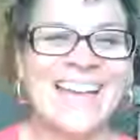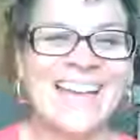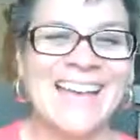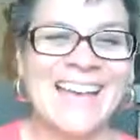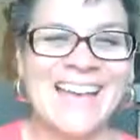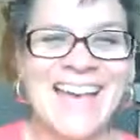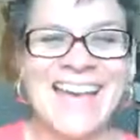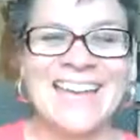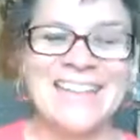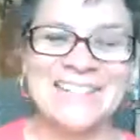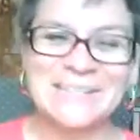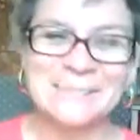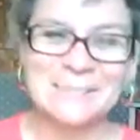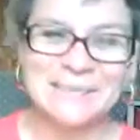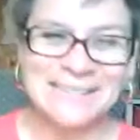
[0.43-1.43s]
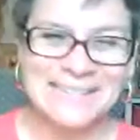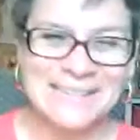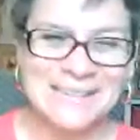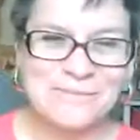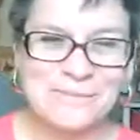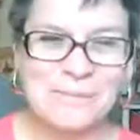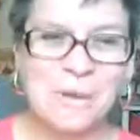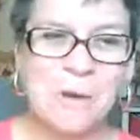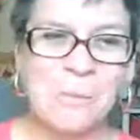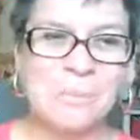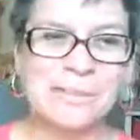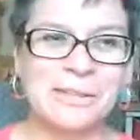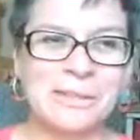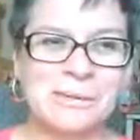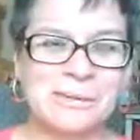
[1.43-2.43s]
Hi, it's Melinda from Hope
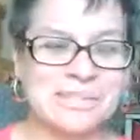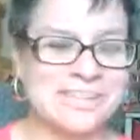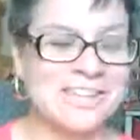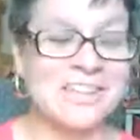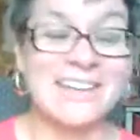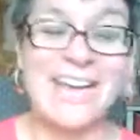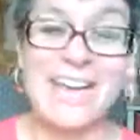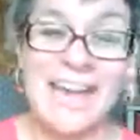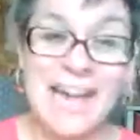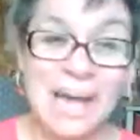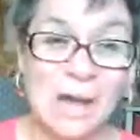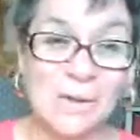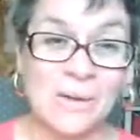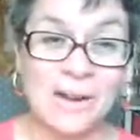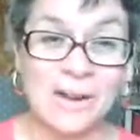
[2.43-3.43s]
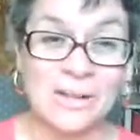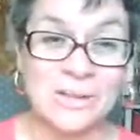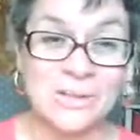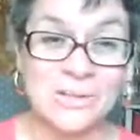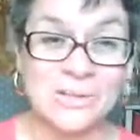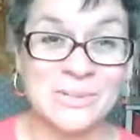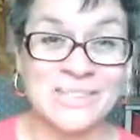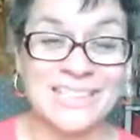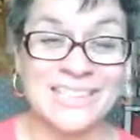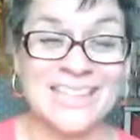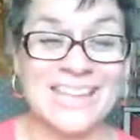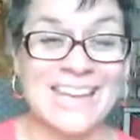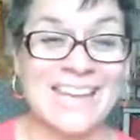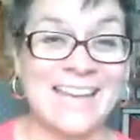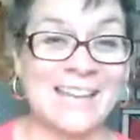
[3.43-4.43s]
When There Was None. How are you doing
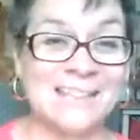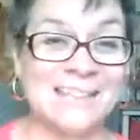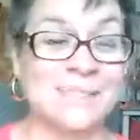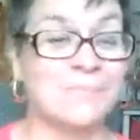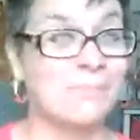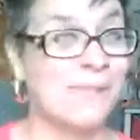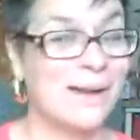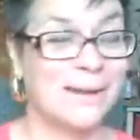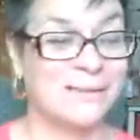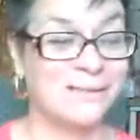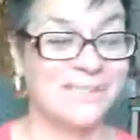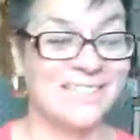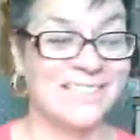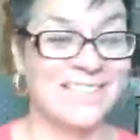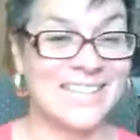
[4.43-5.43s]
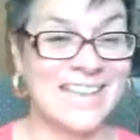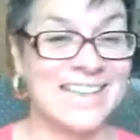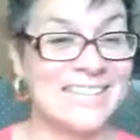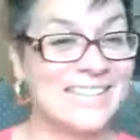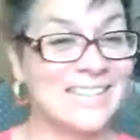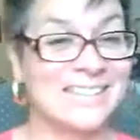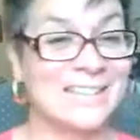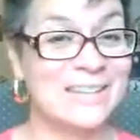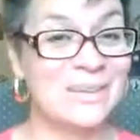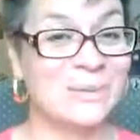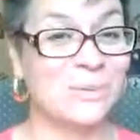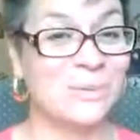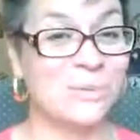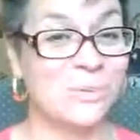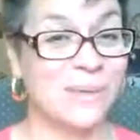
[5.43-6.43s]
today on this marvelous day? It's a little
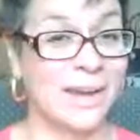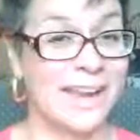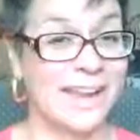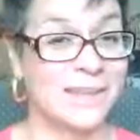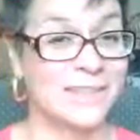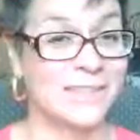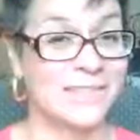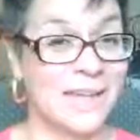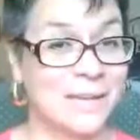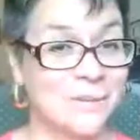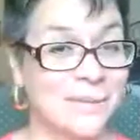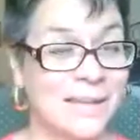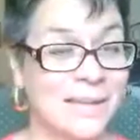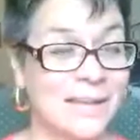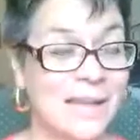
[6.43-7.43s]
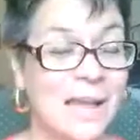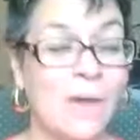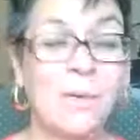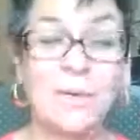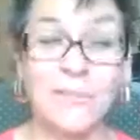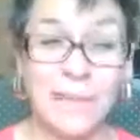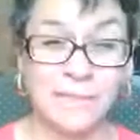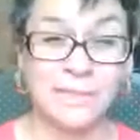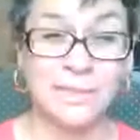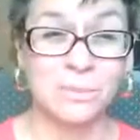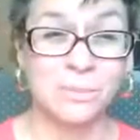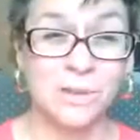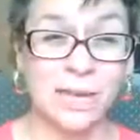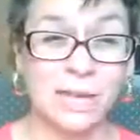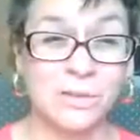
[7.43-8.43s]
gray outside right now. We have some
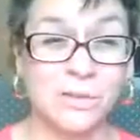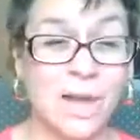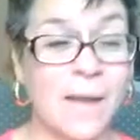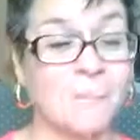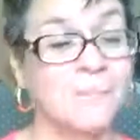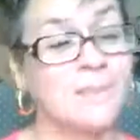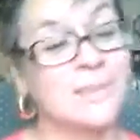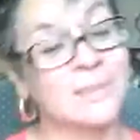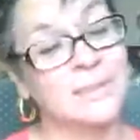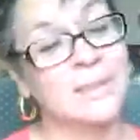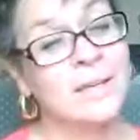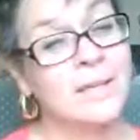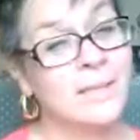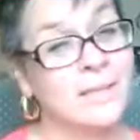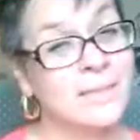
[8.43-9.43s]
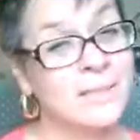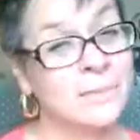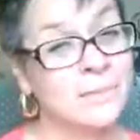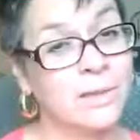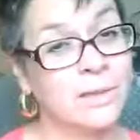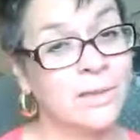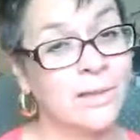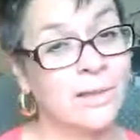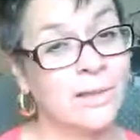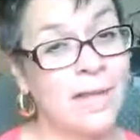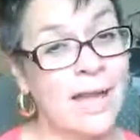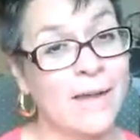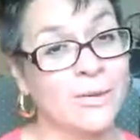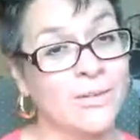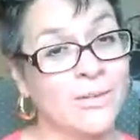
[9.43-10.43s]
raindrops, some
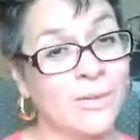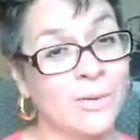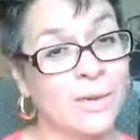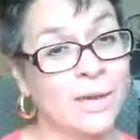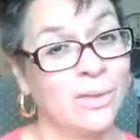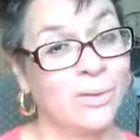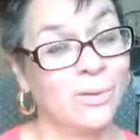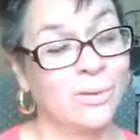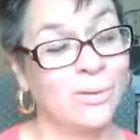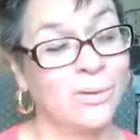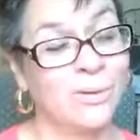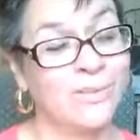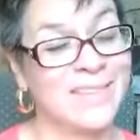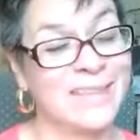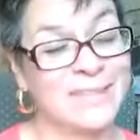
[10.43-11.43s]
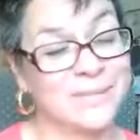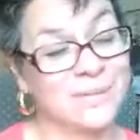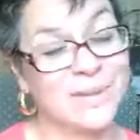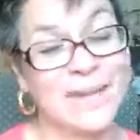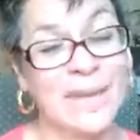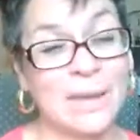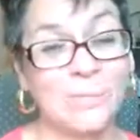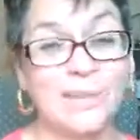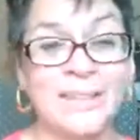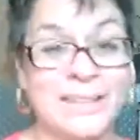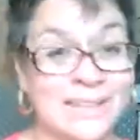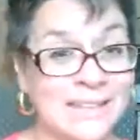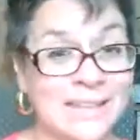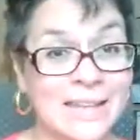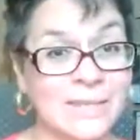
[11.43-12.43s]
thunderclouds going through, and that's okay. We
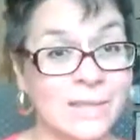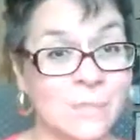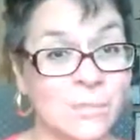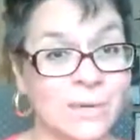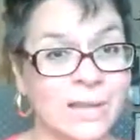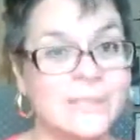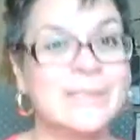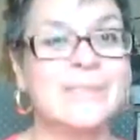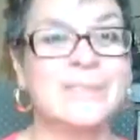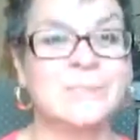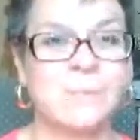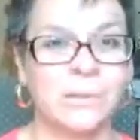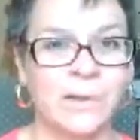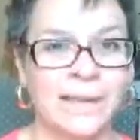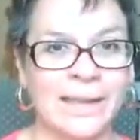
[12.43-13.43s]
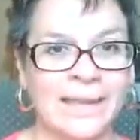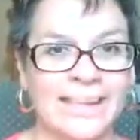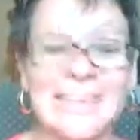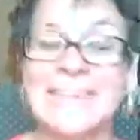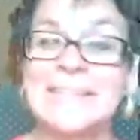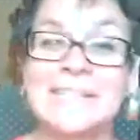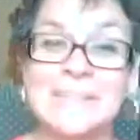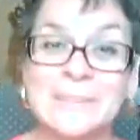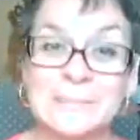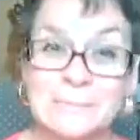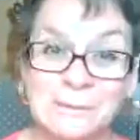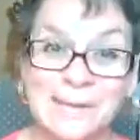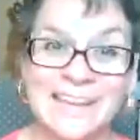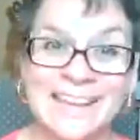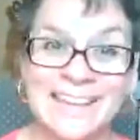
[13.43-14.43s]
need that to bring spring. It is
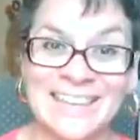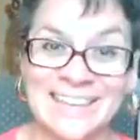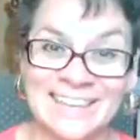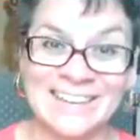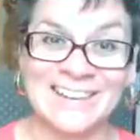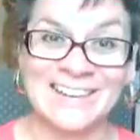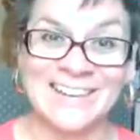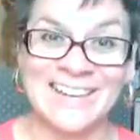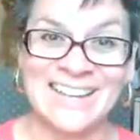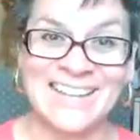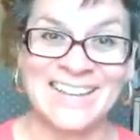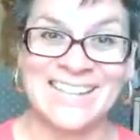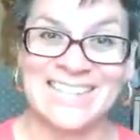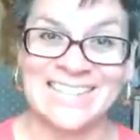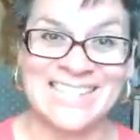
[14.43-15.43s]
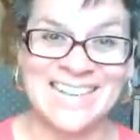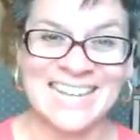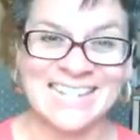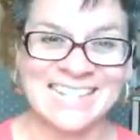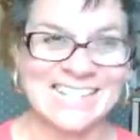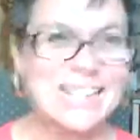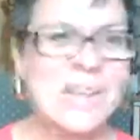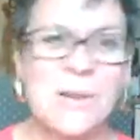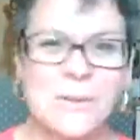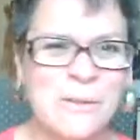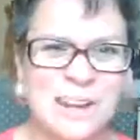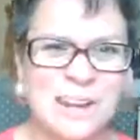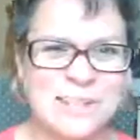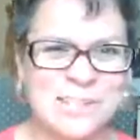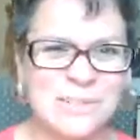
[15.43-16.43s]
spring here in the States. We
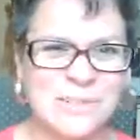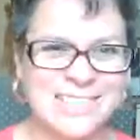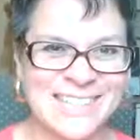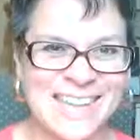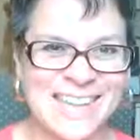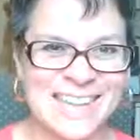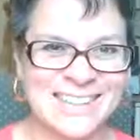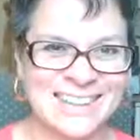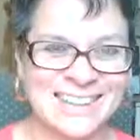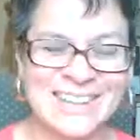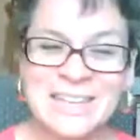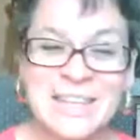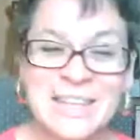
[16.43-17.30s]
are so excited.